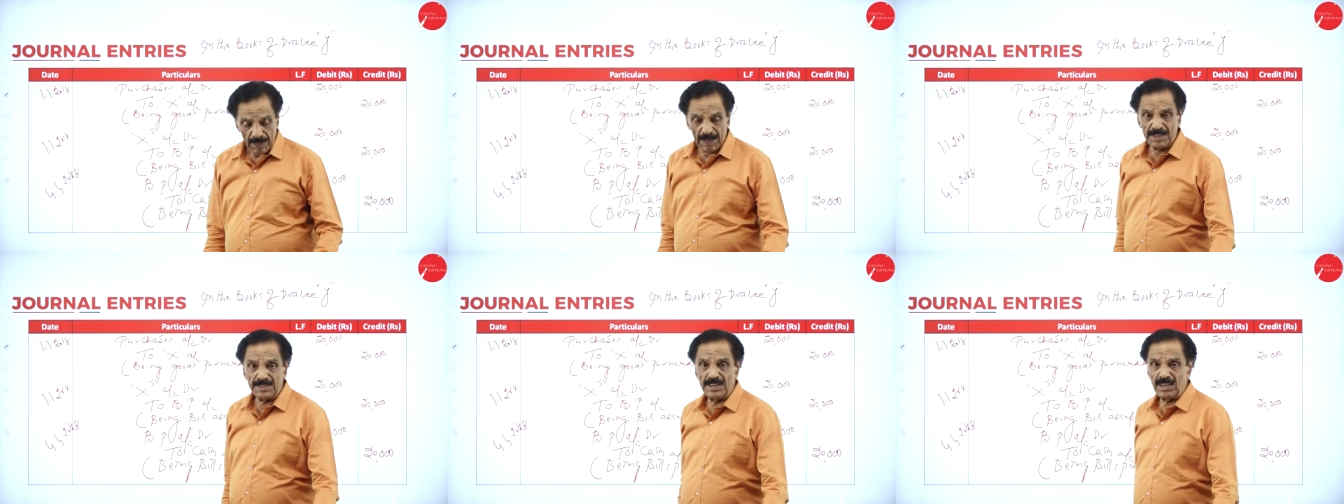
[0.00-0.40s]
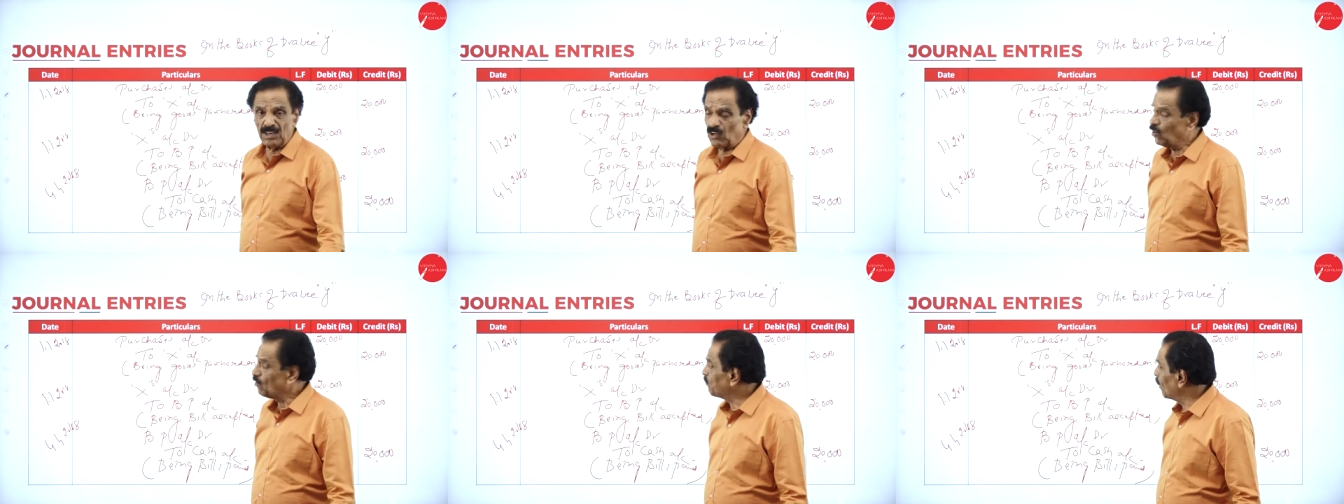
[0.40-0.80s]
2018. I think
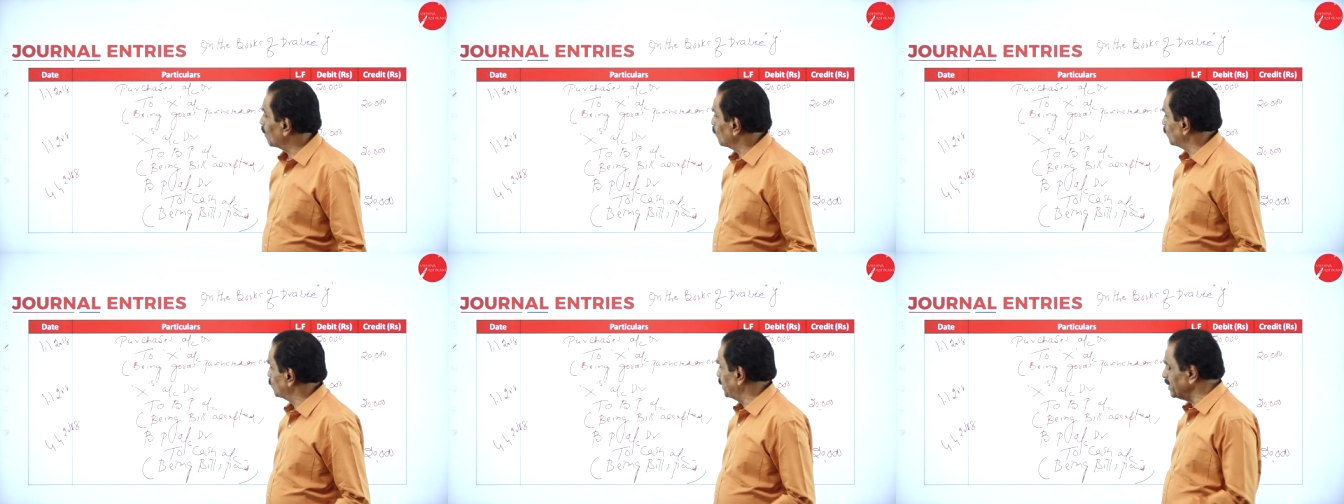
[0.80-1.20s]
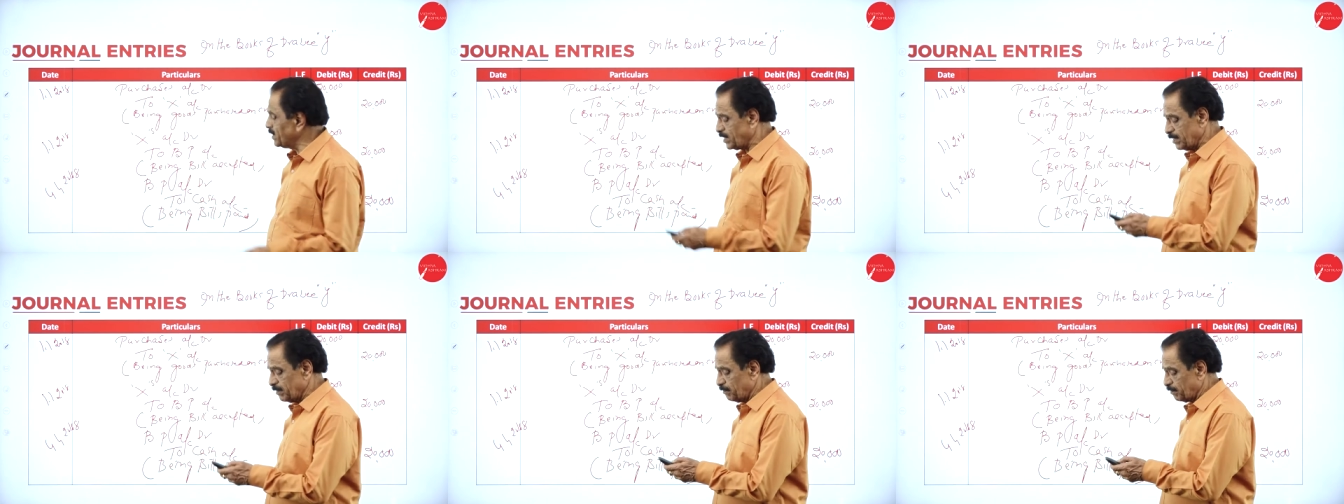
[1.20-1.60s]
you have followed
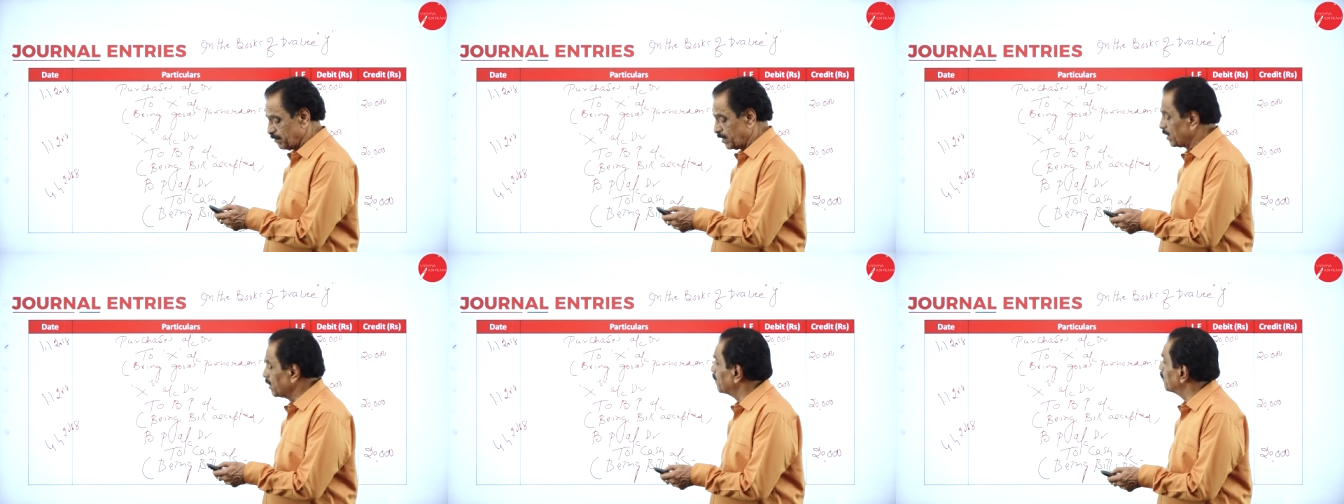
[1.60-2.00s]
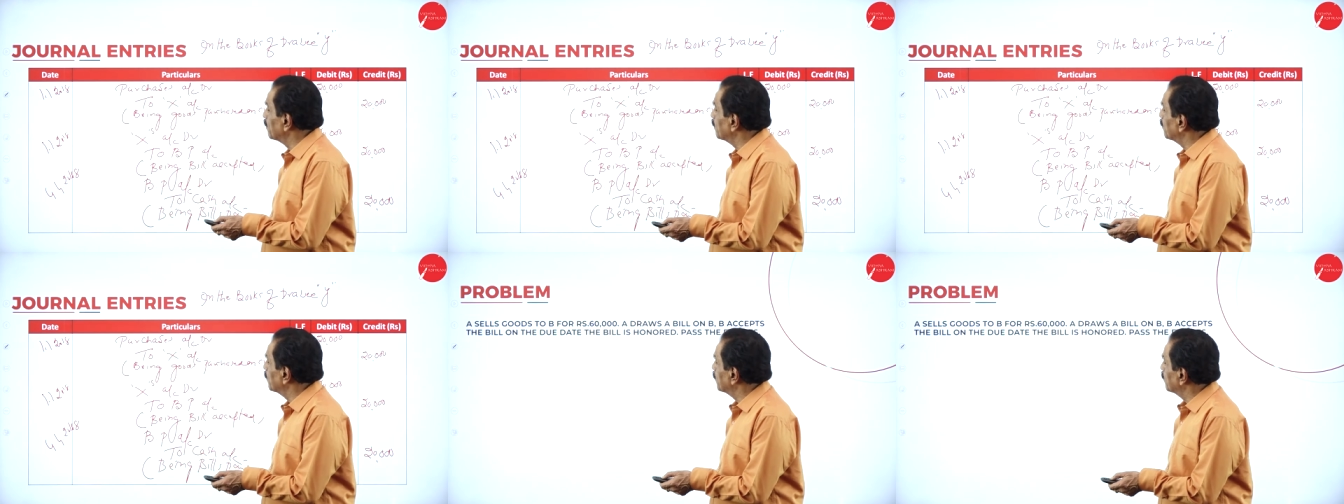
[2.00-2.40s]
this.
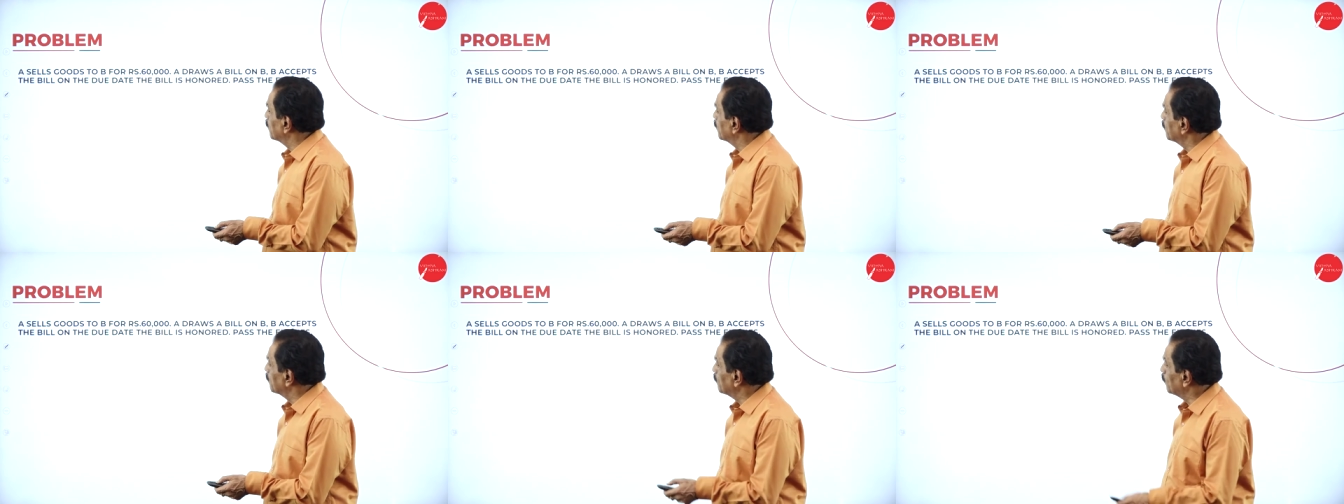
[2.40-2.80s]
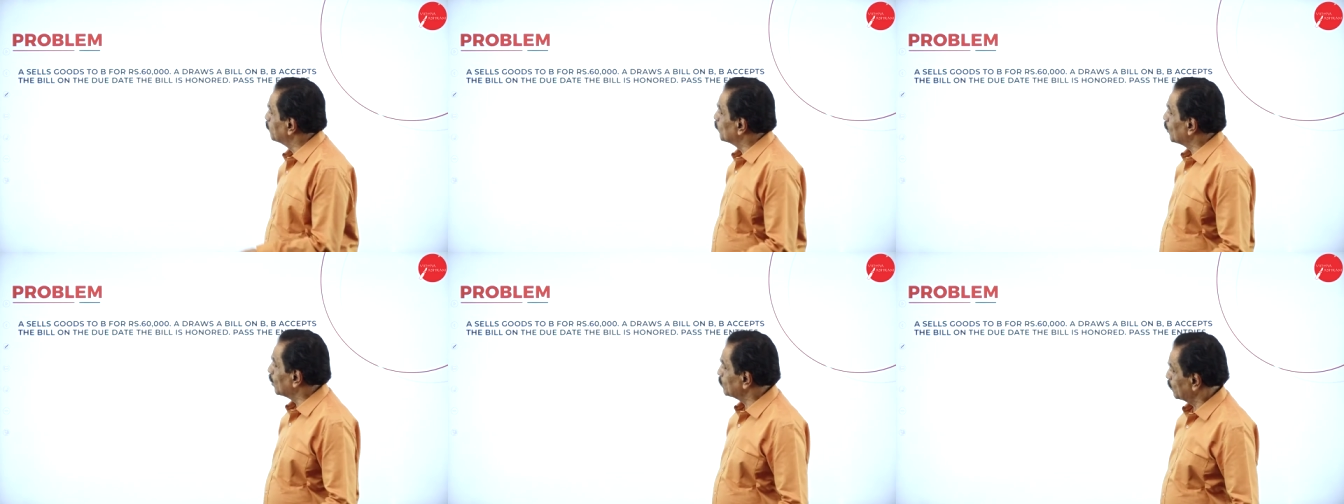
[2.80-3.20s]
We'll
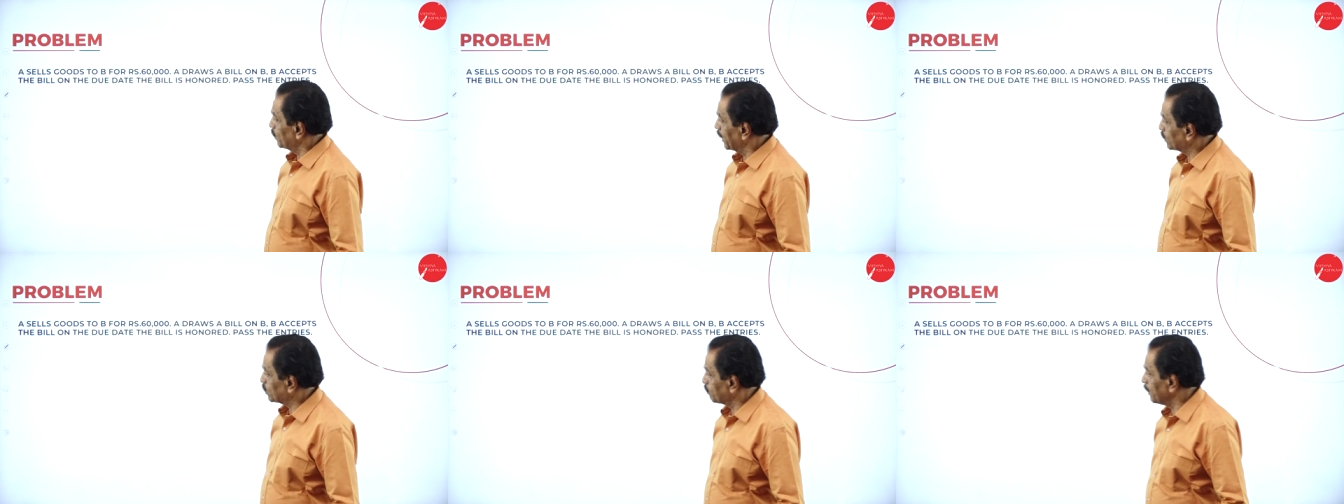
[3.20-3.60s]
move on to next